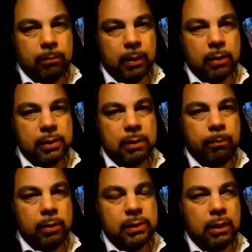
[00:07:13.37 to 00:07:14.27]
because he
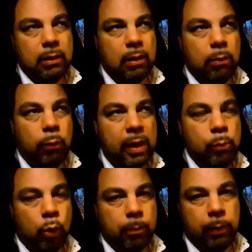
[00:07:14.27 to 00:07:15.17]
puts in way
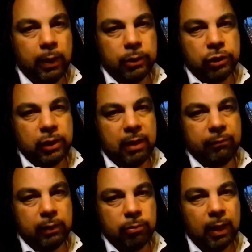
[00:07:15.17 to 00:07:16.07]
more punch
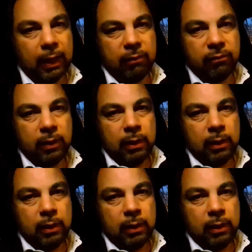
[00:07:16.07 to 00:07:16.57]
every drive.